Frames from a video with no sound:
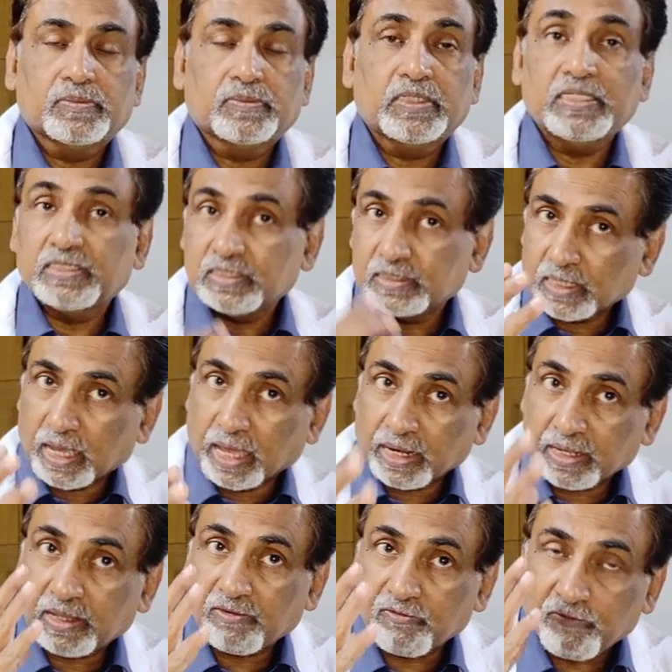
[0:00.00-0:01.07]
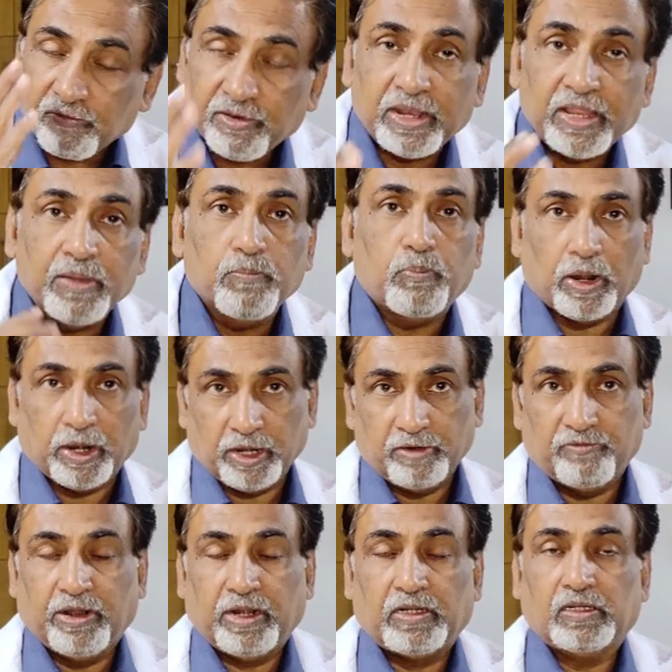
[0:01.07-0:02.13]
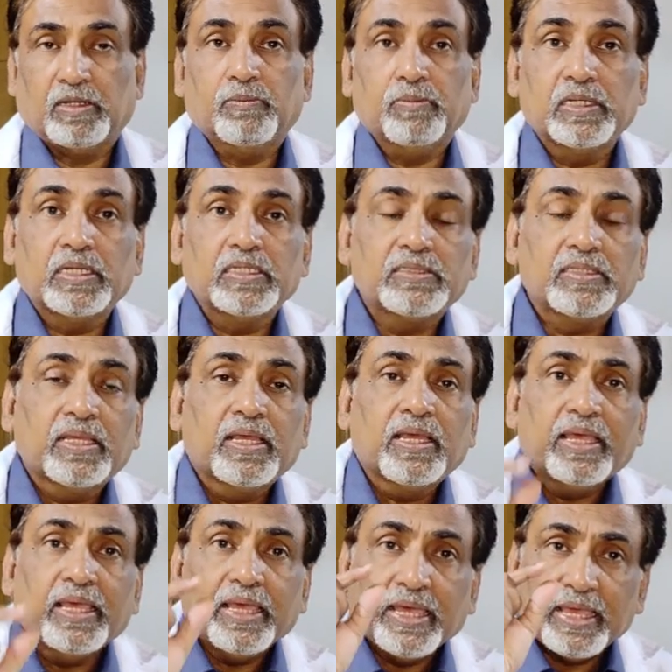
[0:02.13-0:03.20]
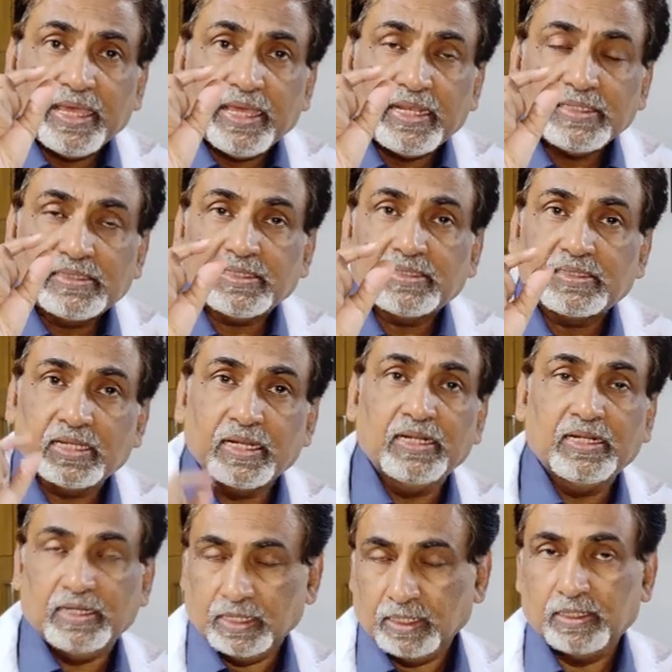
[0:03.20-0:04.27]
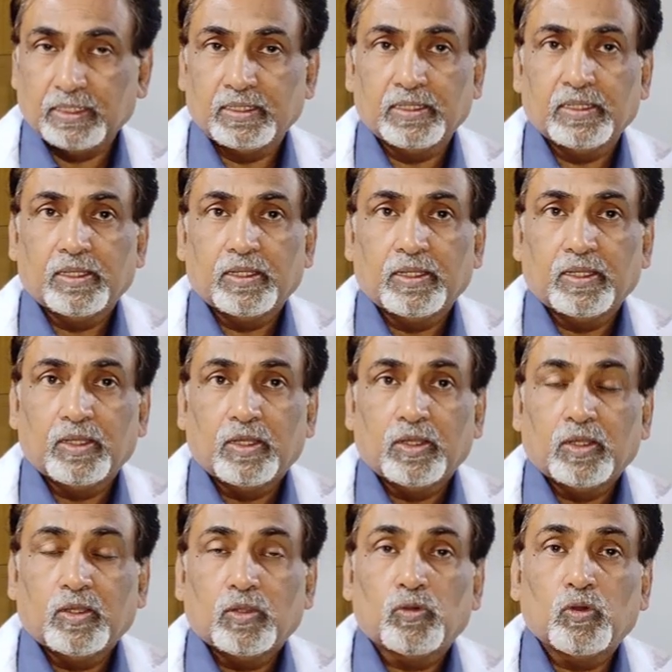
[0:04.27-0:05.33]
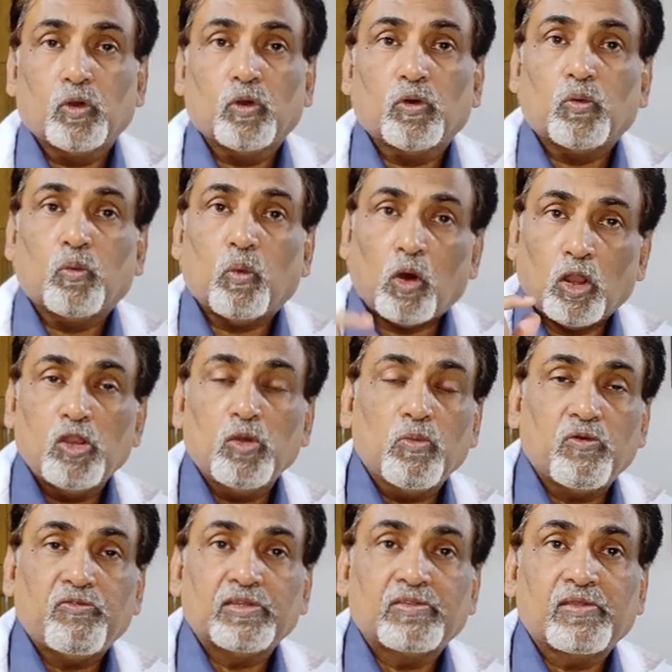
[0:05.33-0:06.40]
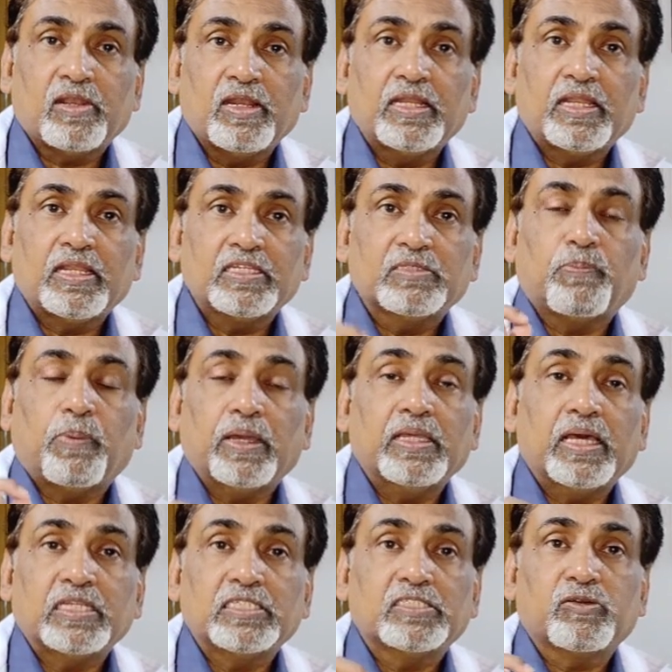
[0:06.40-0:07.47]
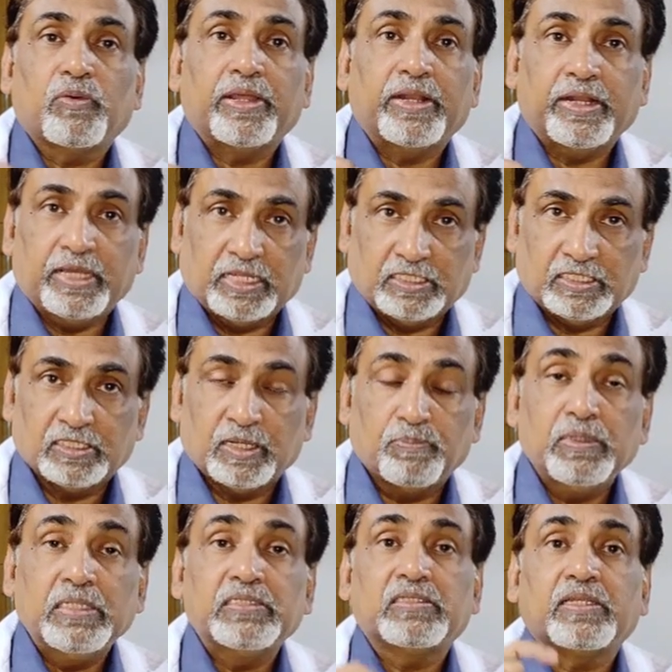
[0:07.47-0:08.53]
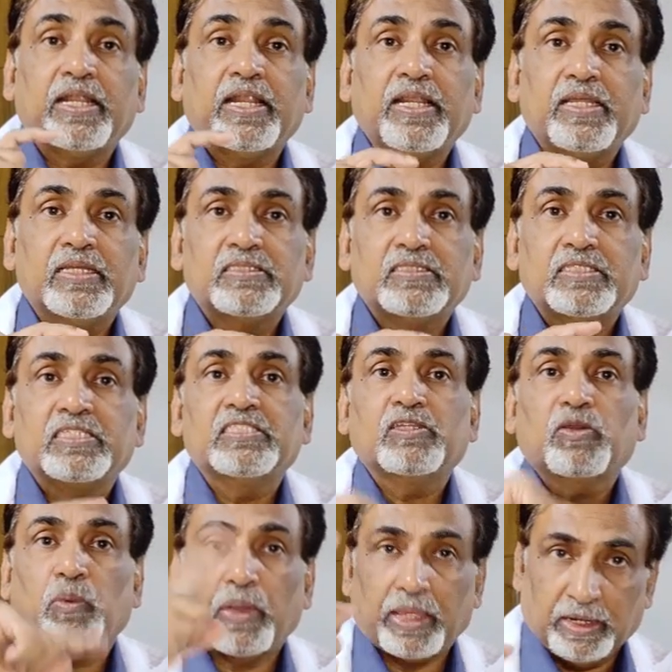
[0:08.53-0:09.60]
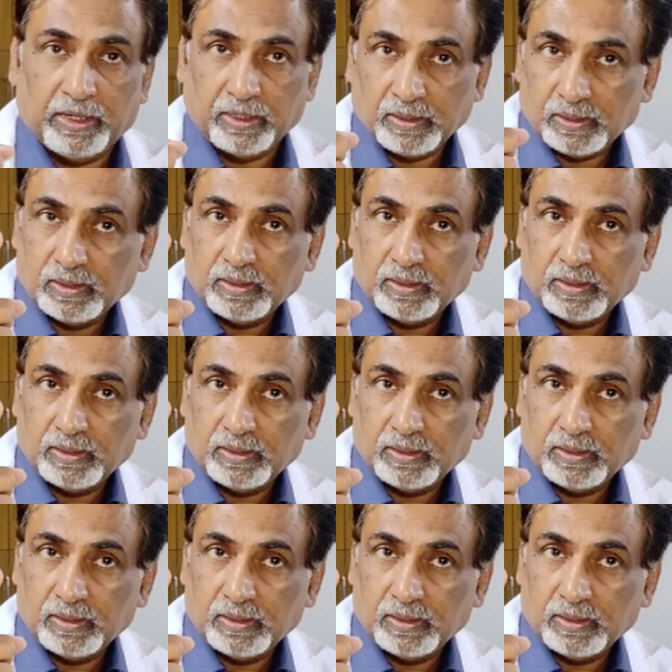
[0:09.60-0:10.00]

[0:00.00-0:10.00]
This is another very important factor because hair is a cylinder. So volume of a cylinder is pi r square h. That means radius is squared.